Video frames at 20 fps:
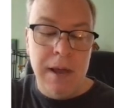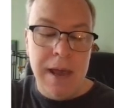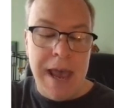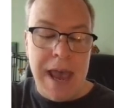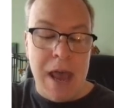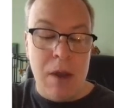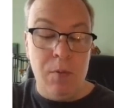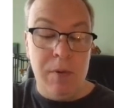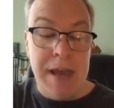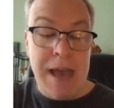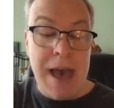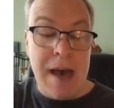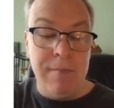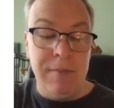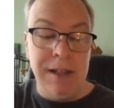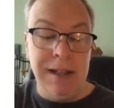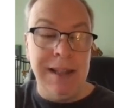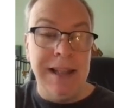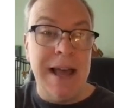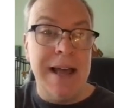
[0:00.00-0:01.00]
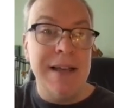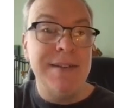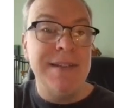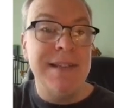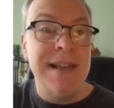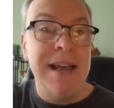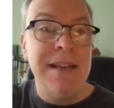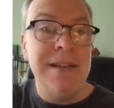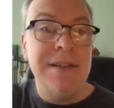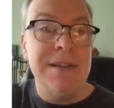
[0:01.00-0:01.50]
and we have a less
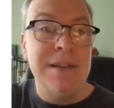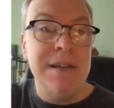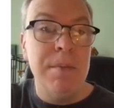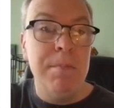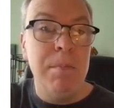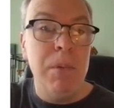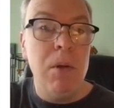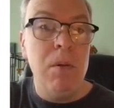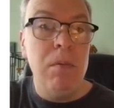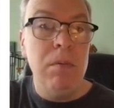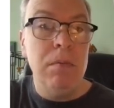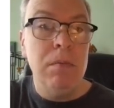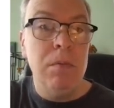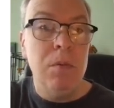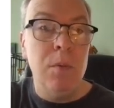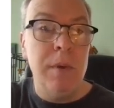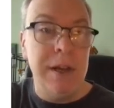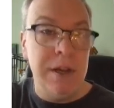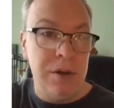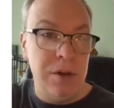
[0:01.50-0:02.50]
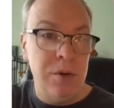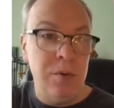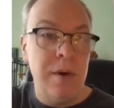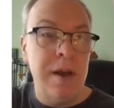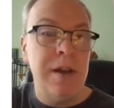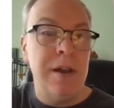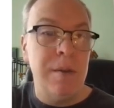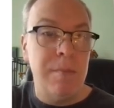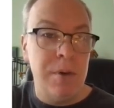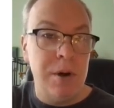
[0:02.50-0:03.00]
than symbol, we do
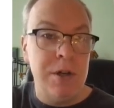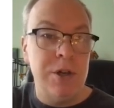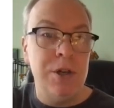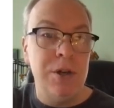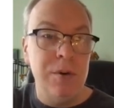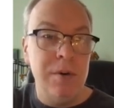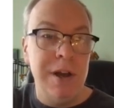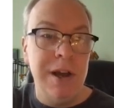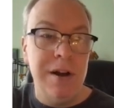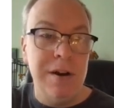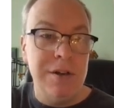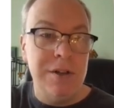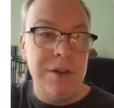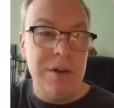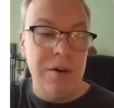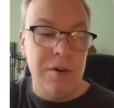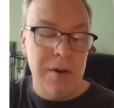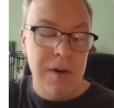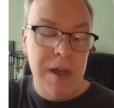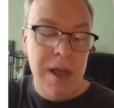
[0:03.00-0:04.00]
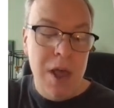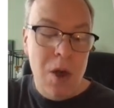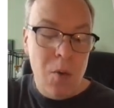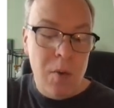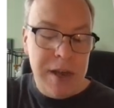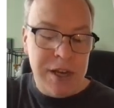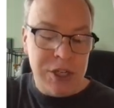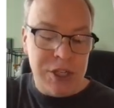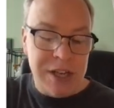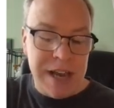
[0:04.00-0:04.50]
on number 2 here too,
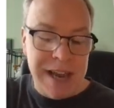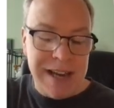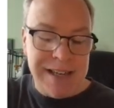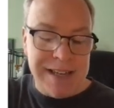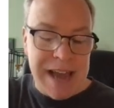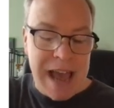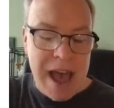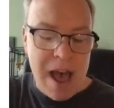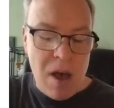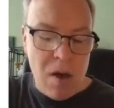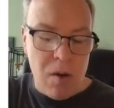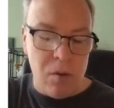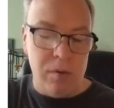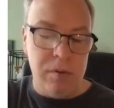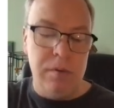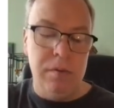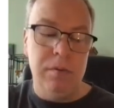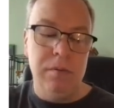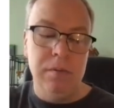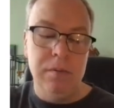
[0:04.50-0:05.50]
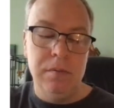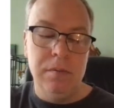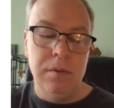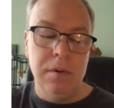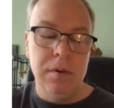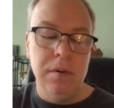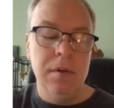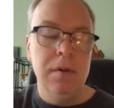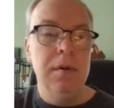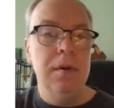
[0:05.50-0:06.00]
we shade down.
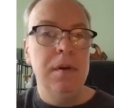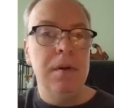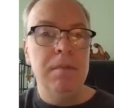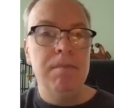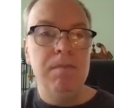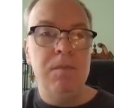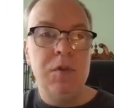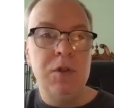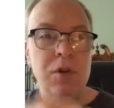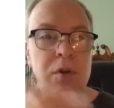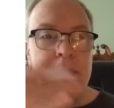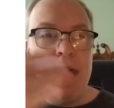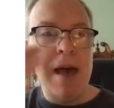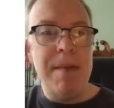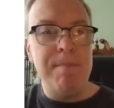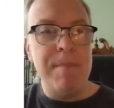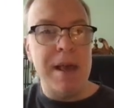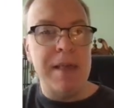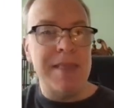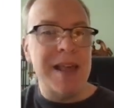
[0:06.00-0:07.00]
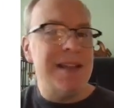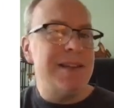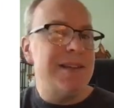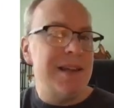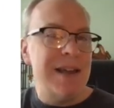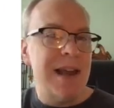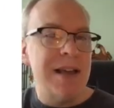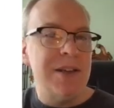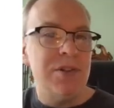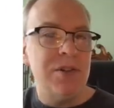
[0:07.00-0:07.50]
So that's a
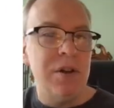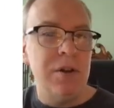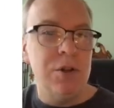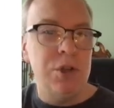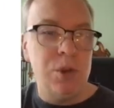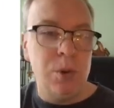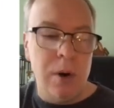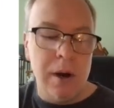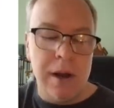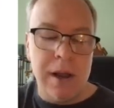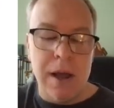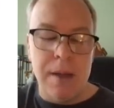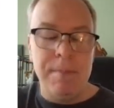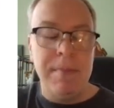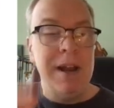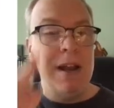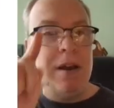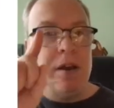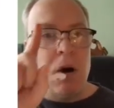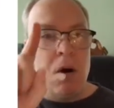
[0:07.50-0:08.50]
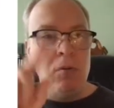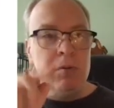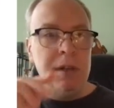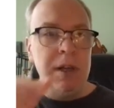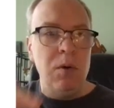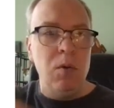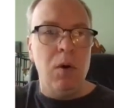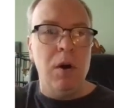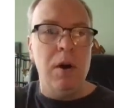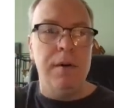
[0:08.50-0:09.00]
nice little shortcut, but it only
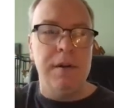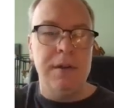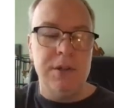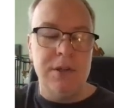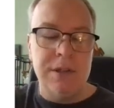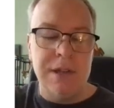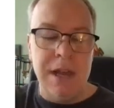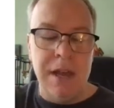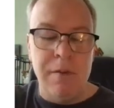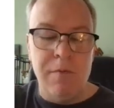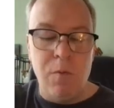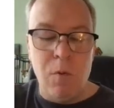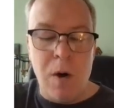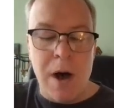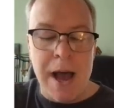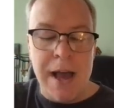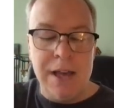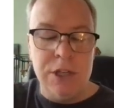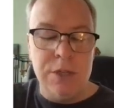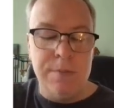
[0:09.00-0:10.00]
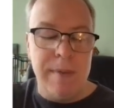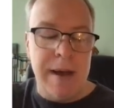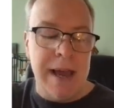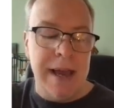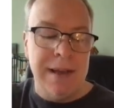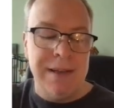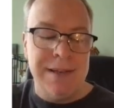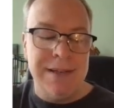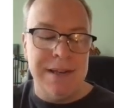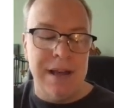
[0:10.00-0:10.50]
works if y is by
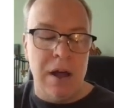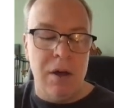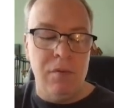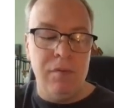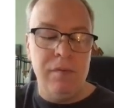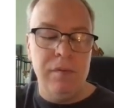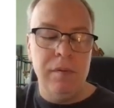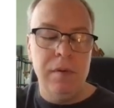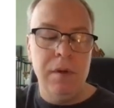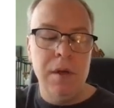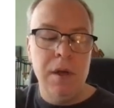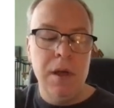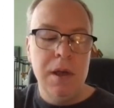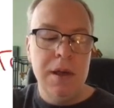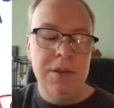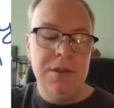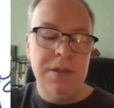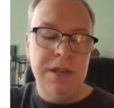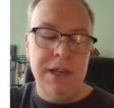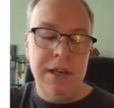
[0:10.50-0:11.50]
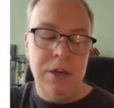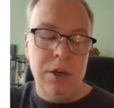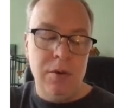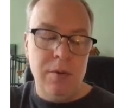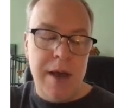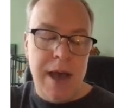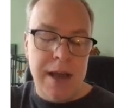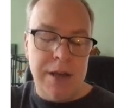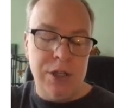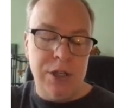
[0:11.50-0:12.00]
itself. See, you
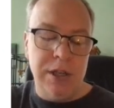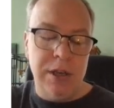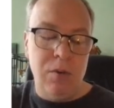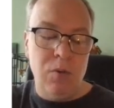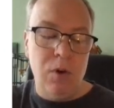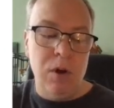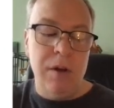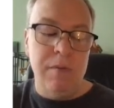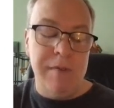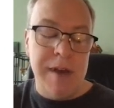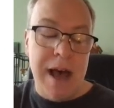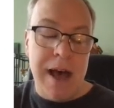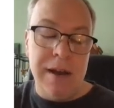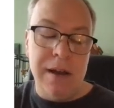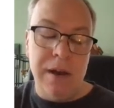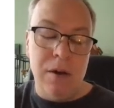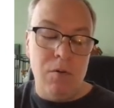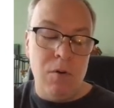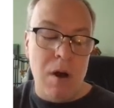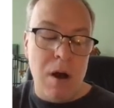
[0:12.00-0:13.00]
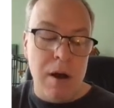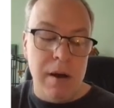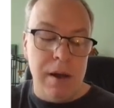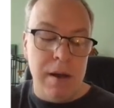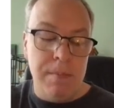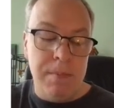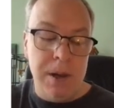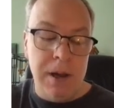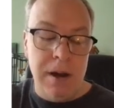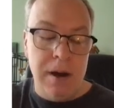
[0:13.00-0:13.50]
actually would have gotten it wrong
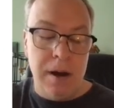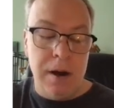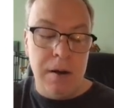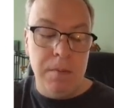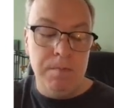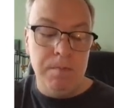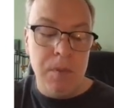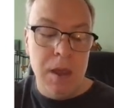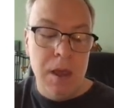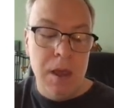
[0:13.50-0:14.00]
up here